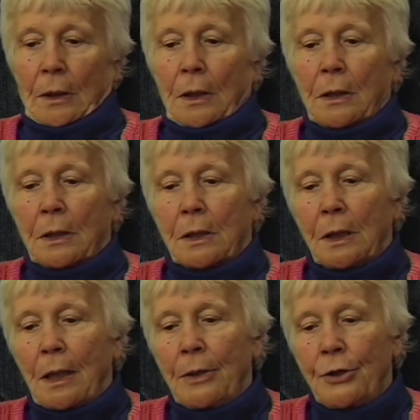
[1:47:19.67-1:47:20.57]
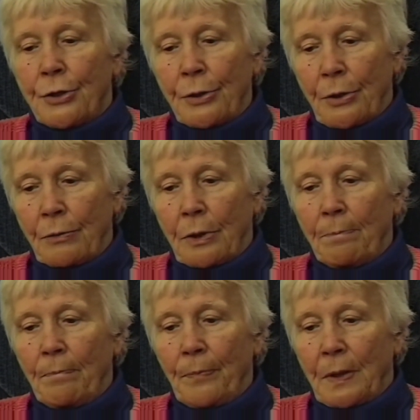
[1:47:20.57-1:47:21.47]
station, to the
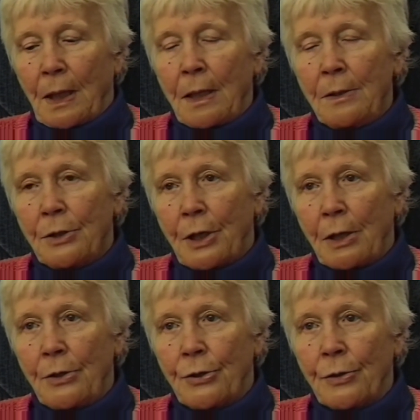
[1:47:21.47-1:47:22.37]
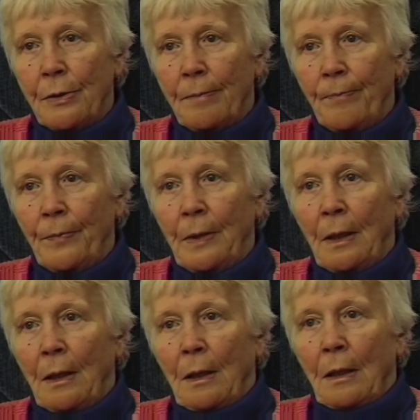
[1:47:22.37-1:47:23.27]
train station,
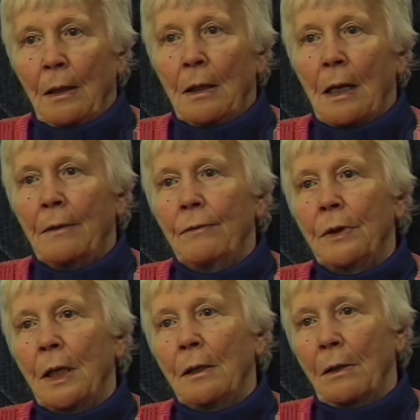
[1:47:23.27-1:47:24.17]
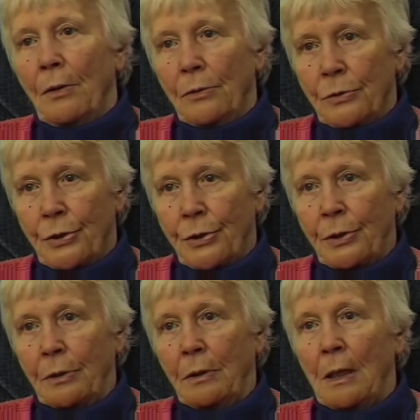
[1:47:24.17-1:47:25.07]
and I will get
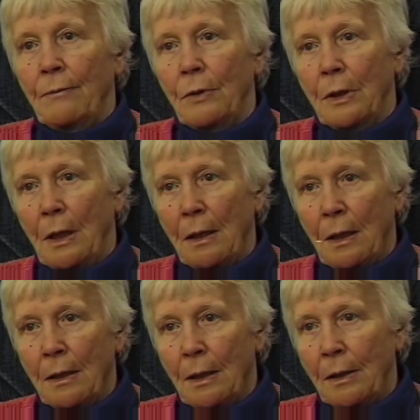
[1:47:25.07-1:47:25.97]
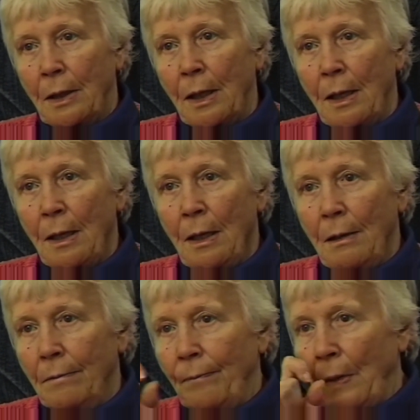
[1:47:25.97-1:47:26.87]
lost. I will get on a train,
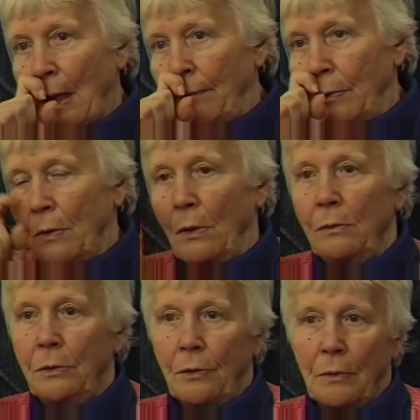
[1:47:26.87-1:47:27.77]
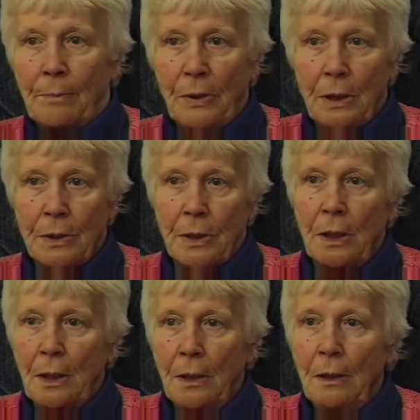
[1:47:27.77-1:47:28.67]
and I will go to a big
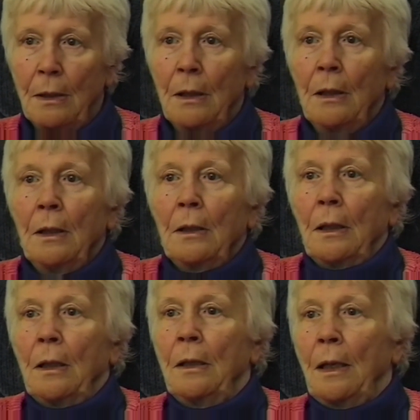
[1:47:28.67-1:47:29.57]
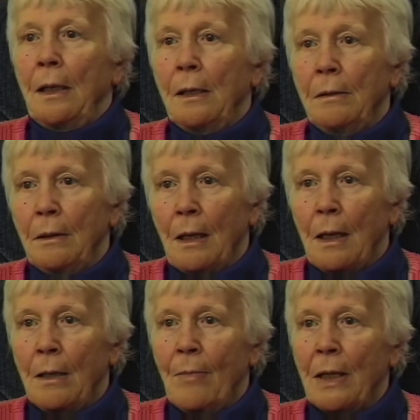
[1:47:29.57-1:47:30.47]
city, and there
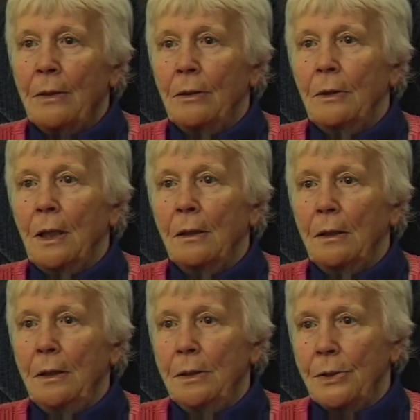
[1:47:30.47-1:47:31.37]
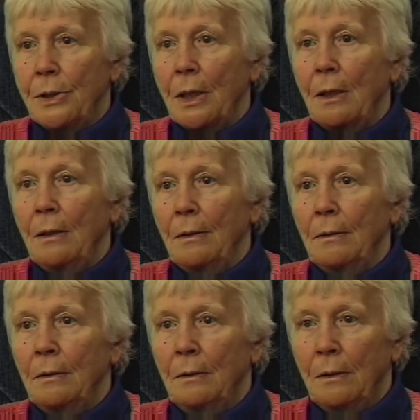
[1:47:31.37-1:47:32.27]
I might get easier
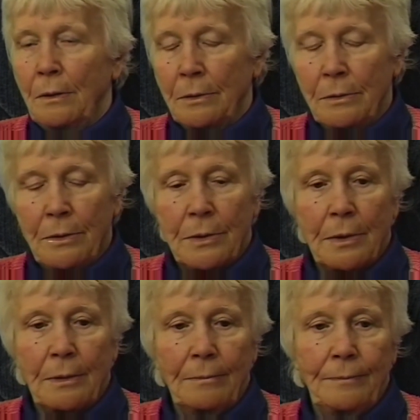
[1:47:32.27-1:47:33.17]
lost.